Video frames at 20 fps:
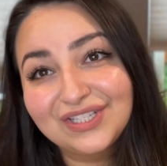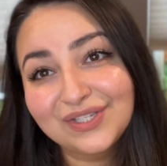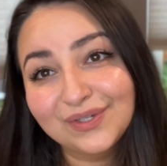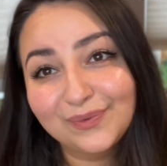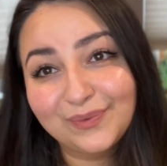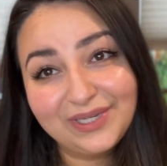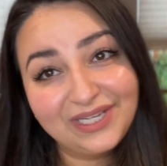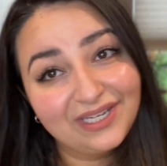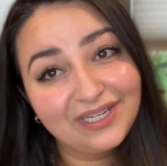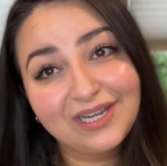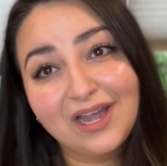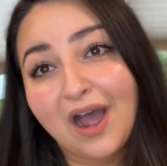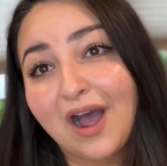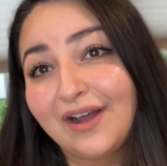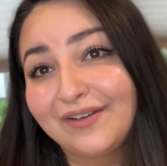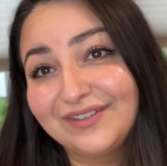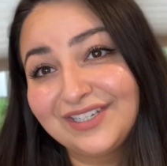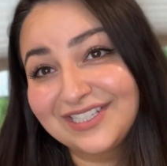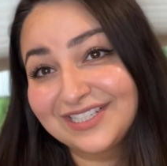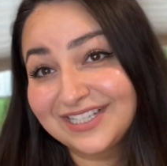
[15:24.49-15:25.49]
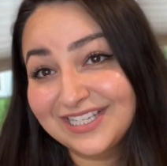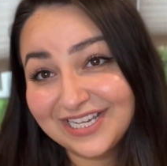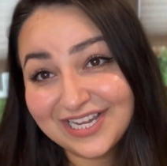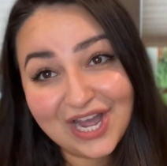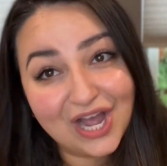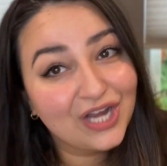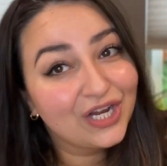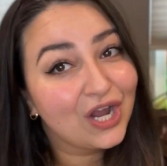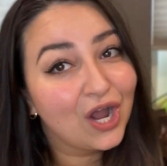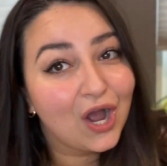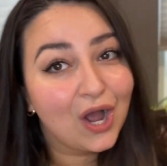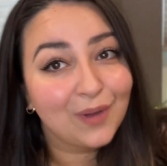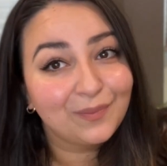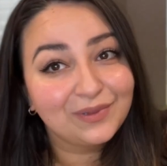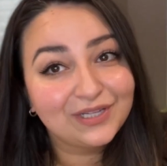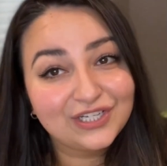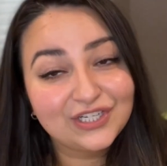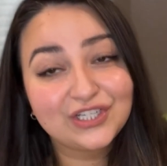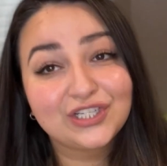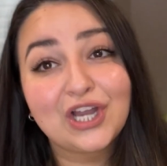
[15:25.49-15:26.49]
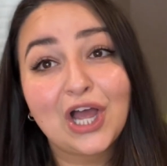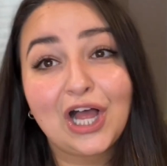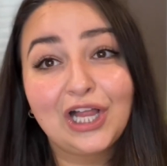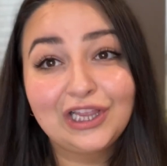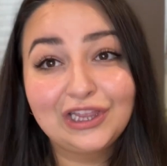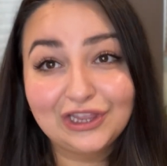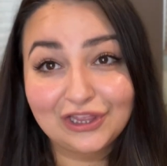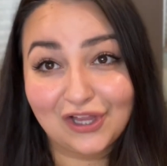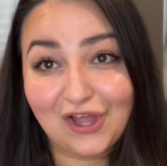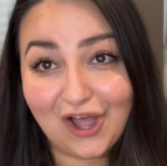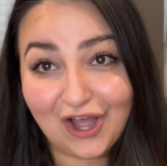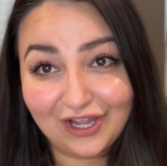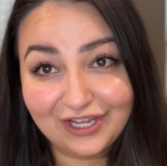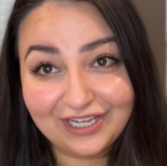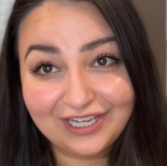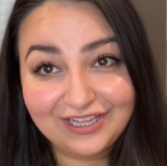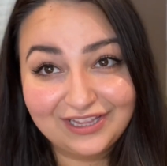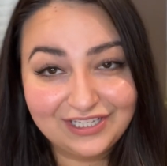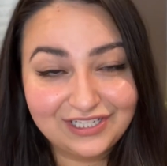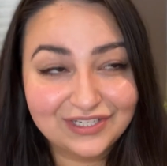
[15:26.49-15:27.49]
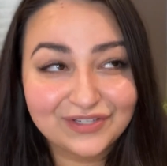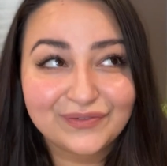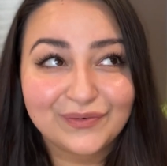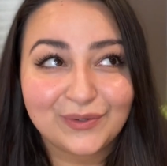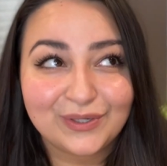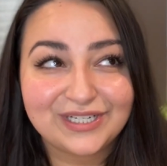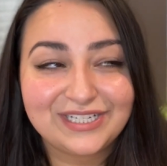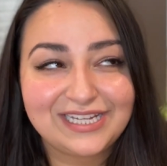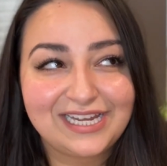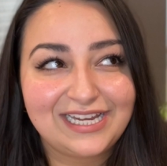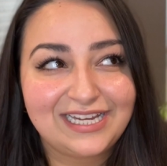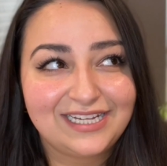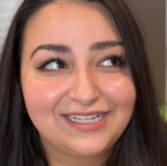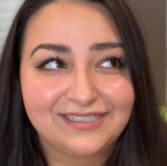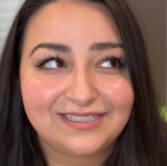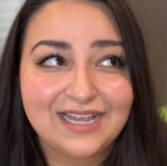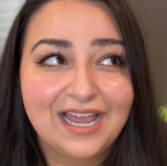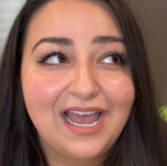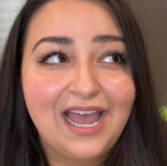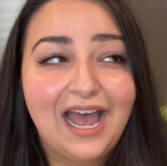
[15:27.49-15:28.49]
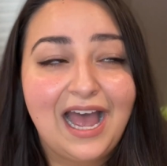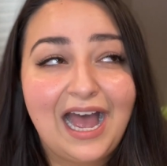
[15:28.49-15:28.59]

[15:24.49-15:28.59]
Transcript: So we obviously accomplished a lot in these four days.